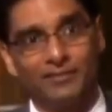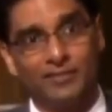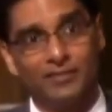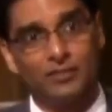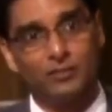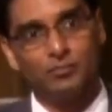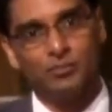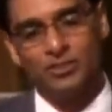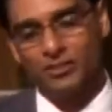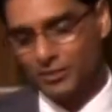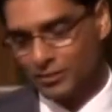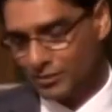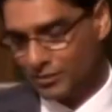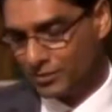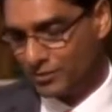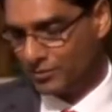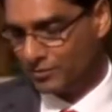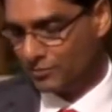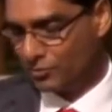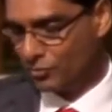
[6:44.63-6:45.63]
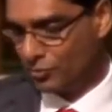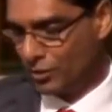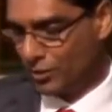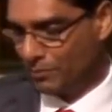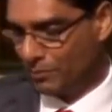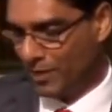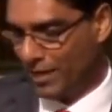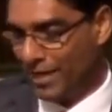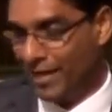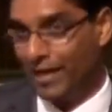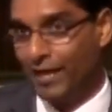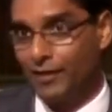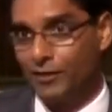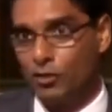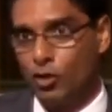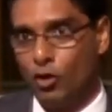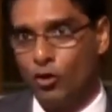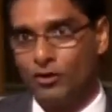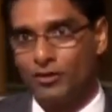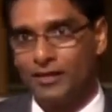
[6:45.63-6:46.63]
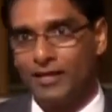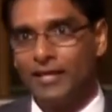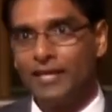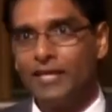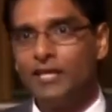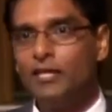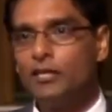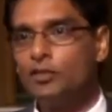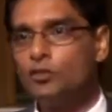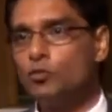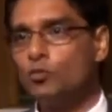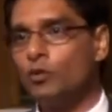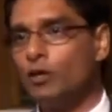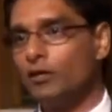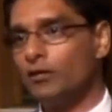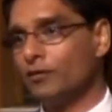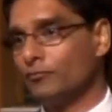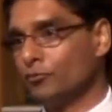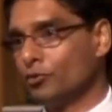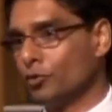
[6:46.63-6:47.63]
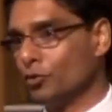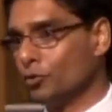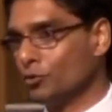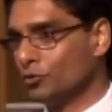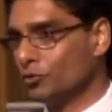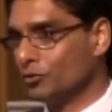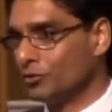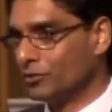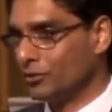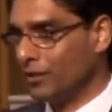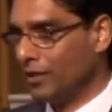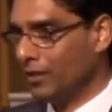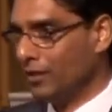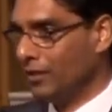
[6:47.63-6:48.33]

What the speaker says: this mission trip had on each one of those